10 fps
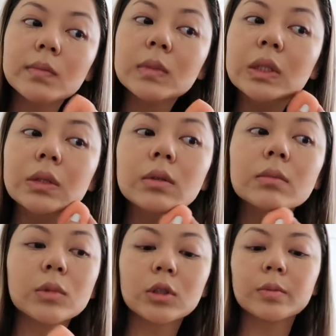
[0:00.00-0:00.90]
do
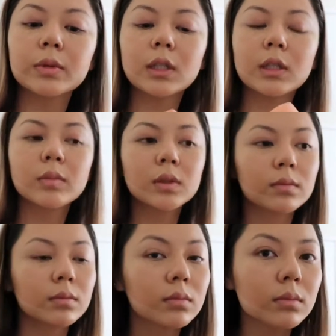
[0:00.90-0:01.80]
it multiple times.
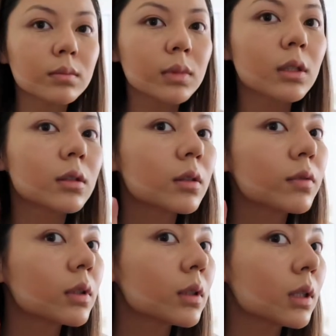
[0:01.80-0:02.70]
I don't know
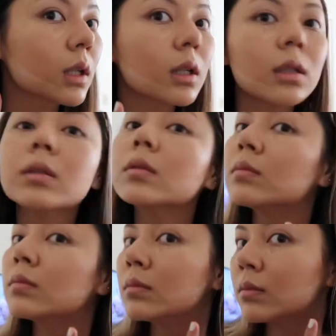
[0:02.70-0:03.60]
if you can tell,
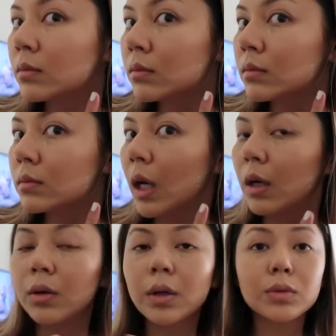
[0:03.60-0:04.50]
I
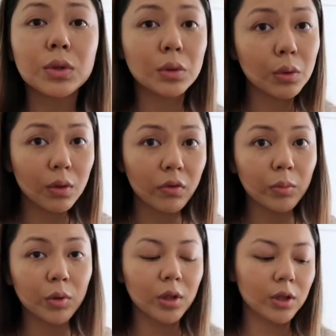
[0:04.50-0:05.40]
don't go too
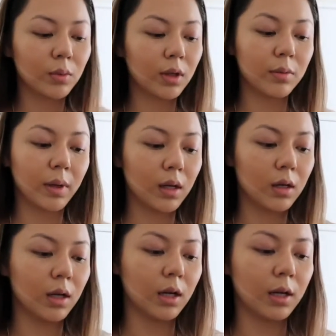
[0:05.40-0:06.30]
overboard with
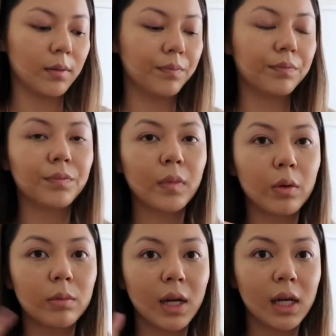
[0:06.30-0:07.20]

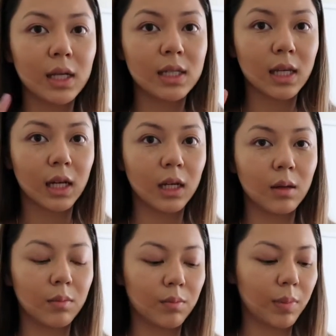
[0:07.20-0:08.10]
my
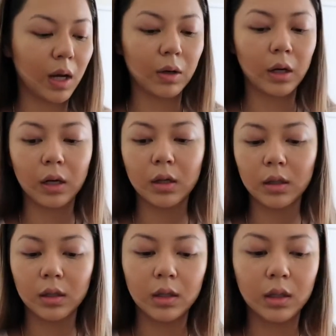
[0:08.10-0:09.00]
setting powder,
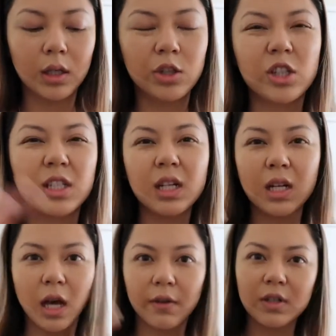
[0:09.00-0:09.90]
just
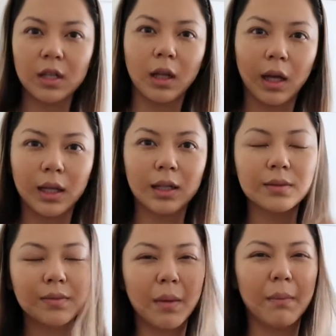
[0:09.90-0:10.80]
enough to like
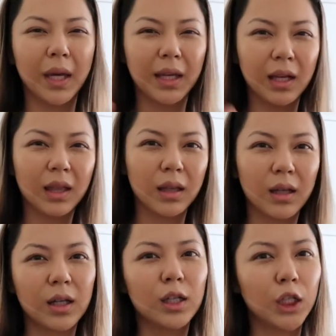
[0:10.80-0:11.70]
make it
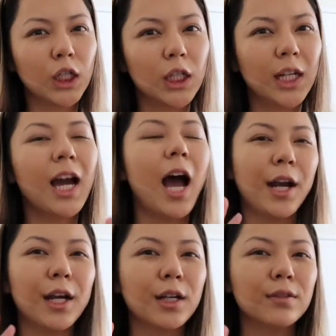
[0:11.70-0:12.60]
look good. I
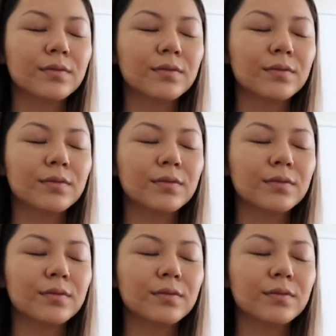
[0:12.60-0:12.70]
don't know.